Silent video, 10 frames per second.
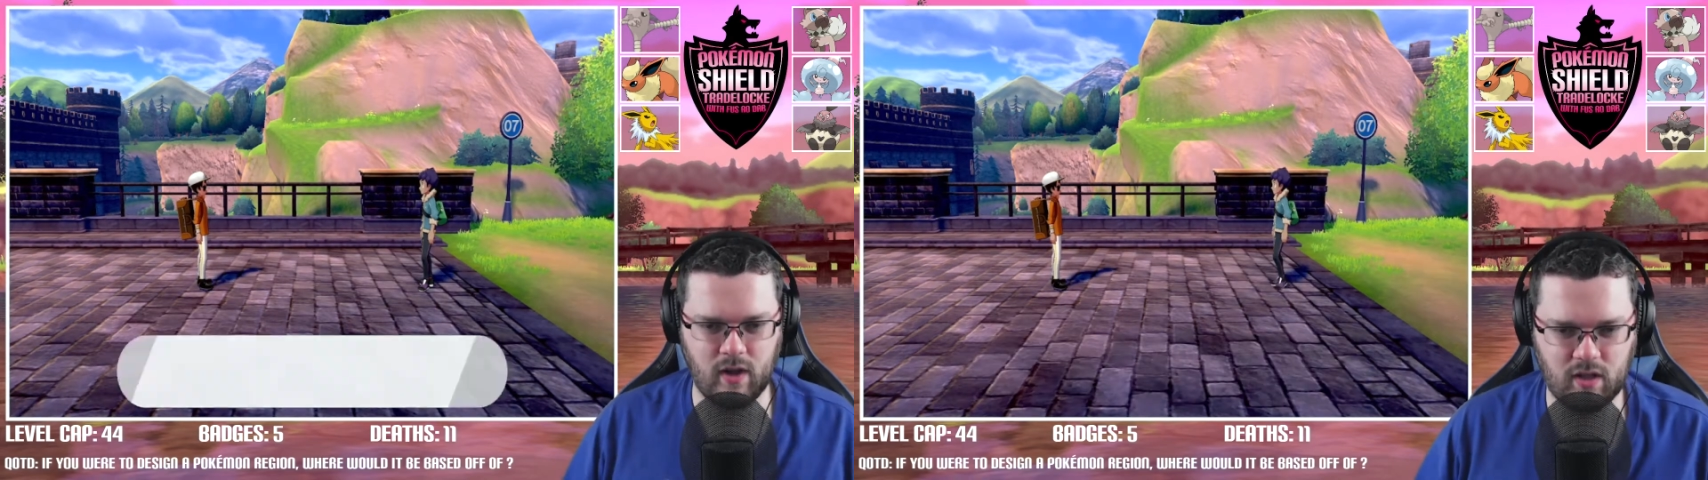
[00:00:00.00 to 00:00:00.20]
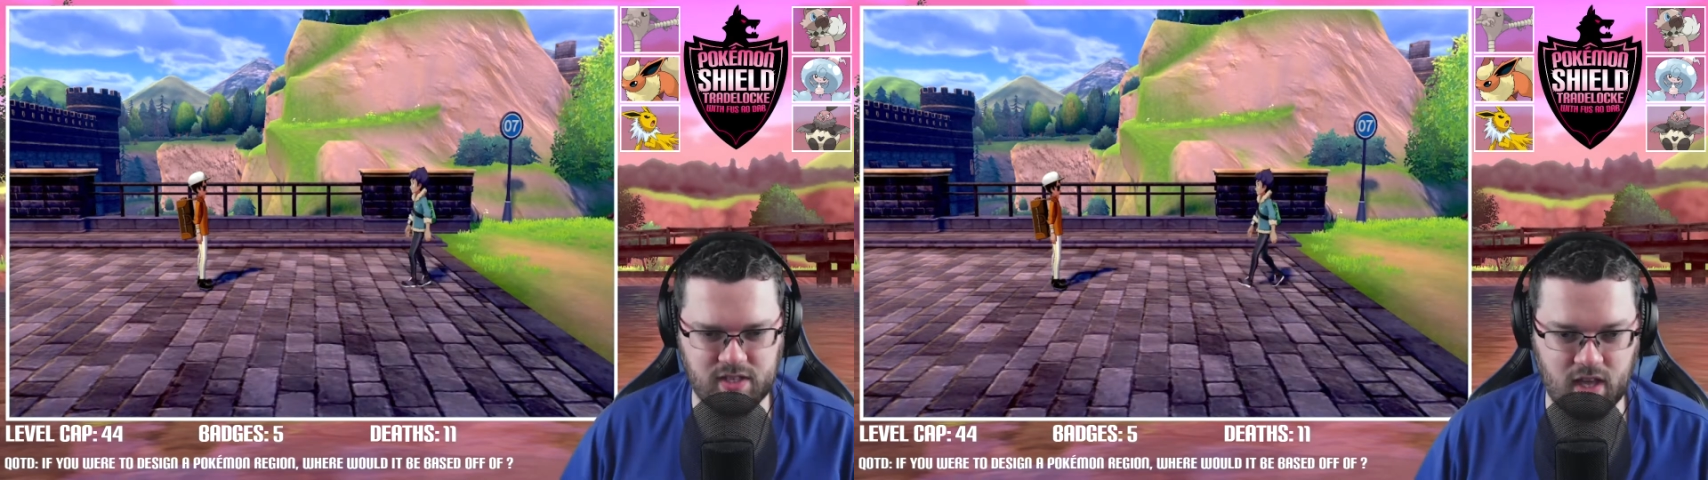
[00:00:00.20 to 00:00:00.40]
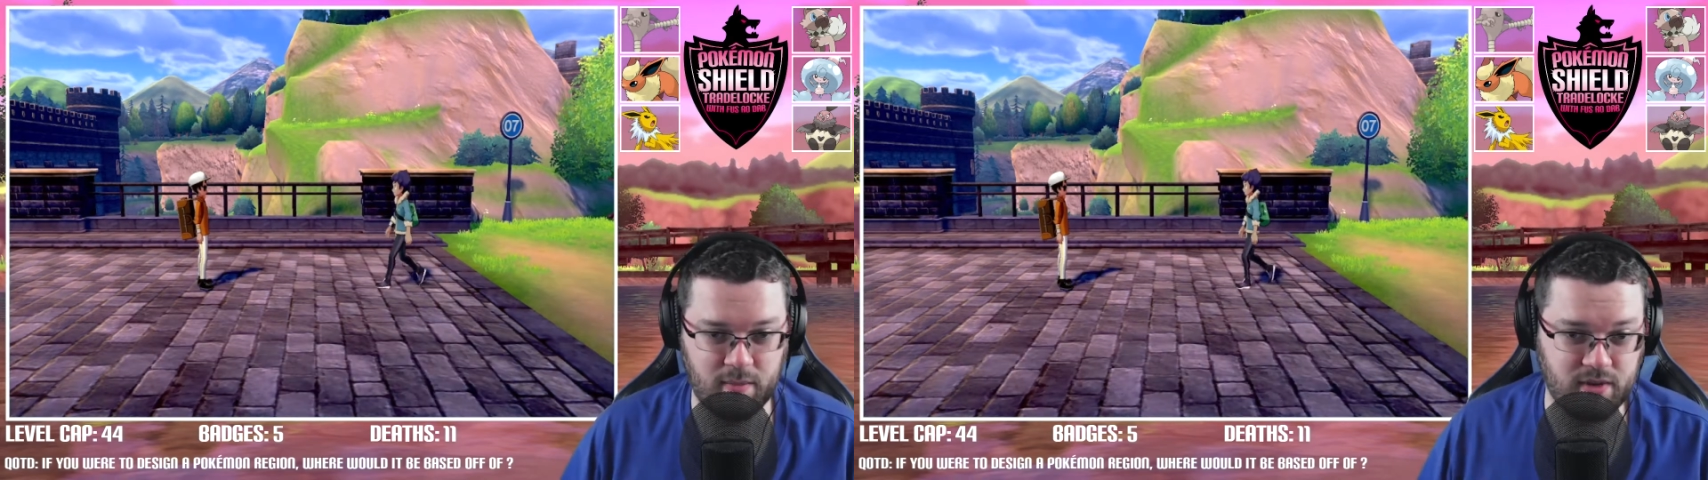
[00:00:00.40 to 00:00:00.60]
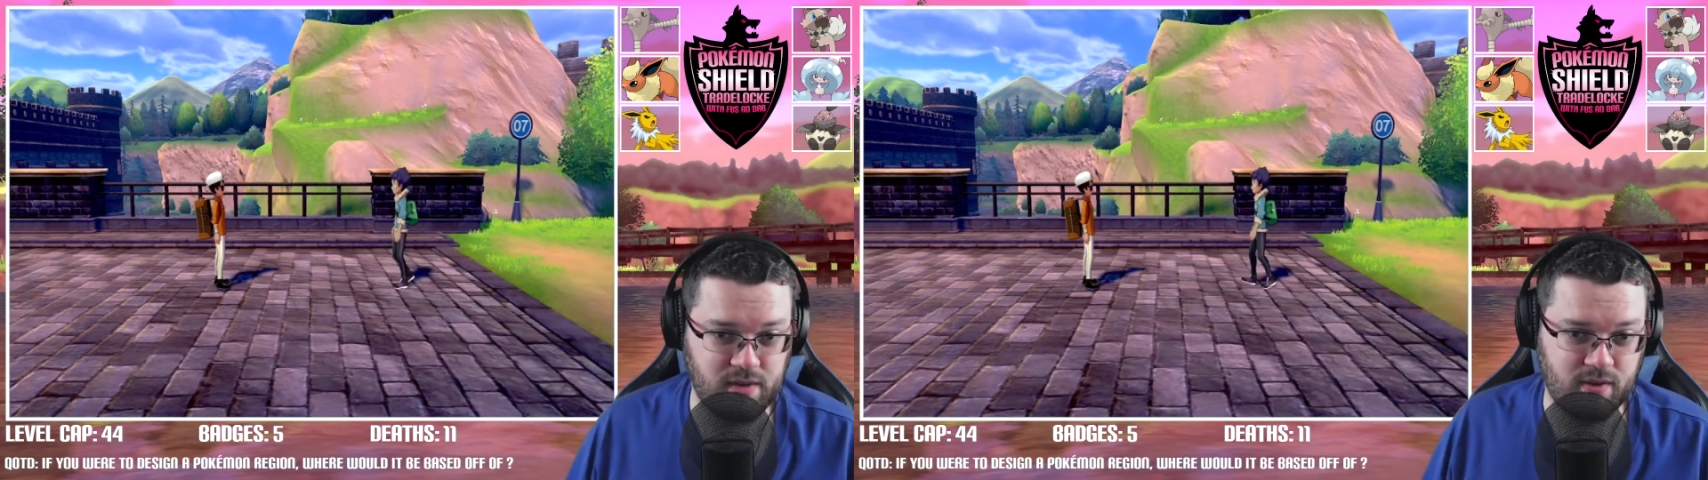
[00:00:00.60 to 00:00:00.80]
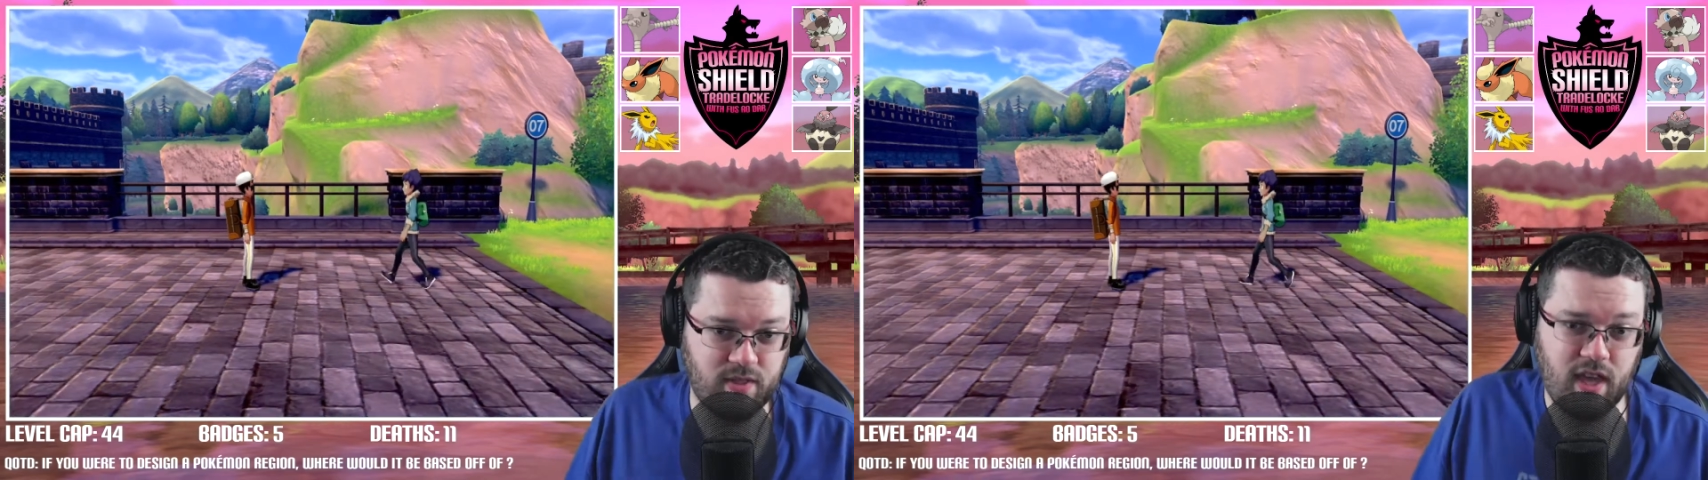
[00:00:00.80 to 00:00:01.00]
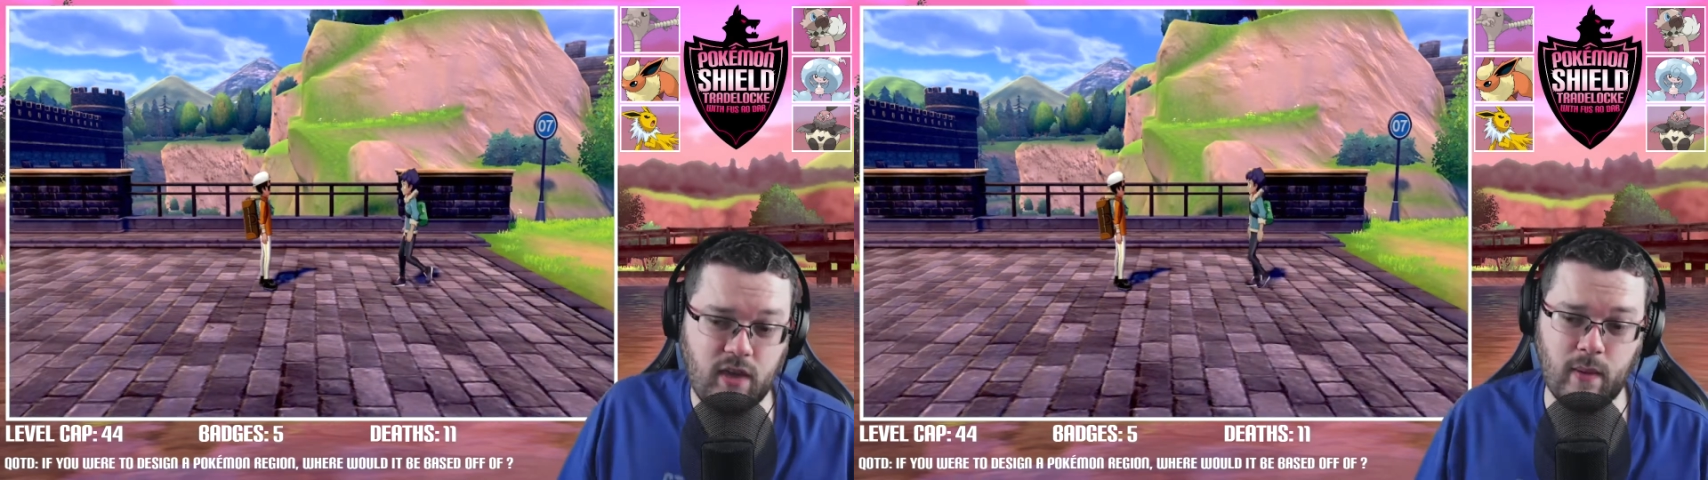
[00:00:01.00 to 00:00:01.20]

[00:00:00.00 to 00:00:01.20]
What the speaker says: I'll heal up your team for you. Thank you.